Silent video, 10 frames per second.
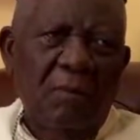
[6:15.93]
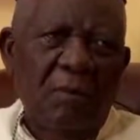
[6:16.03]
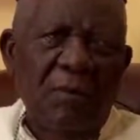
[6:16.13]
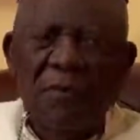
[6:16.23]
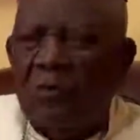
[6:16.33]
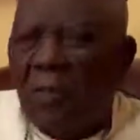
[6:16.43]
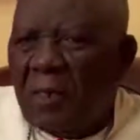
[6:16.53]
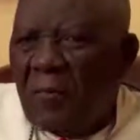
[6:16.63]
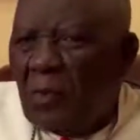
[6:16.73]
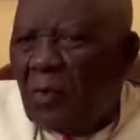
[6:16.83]
There's no
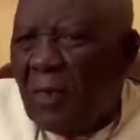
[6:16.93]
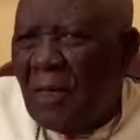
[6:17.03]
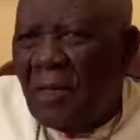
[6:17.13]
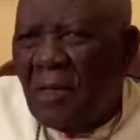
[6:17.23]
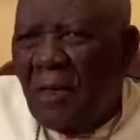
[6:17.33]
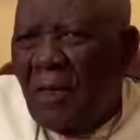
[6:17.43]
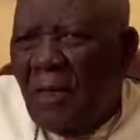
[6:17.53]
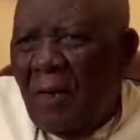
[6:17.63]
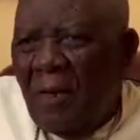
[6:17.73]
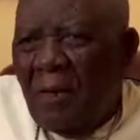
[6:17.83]
Cameroonian
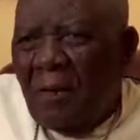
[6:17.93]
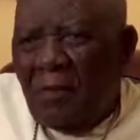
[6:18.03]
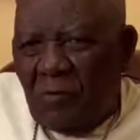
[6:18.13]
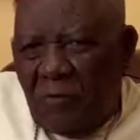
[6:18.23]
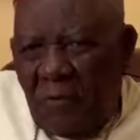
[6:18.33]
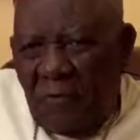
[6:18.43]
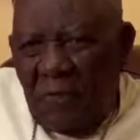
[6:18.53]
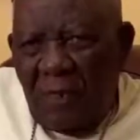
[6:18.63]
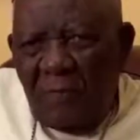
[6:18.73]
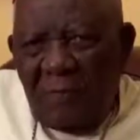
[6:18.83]
to
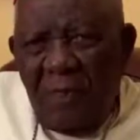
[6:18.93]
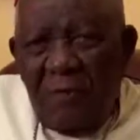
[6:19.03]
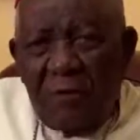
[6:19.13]
defend himself. He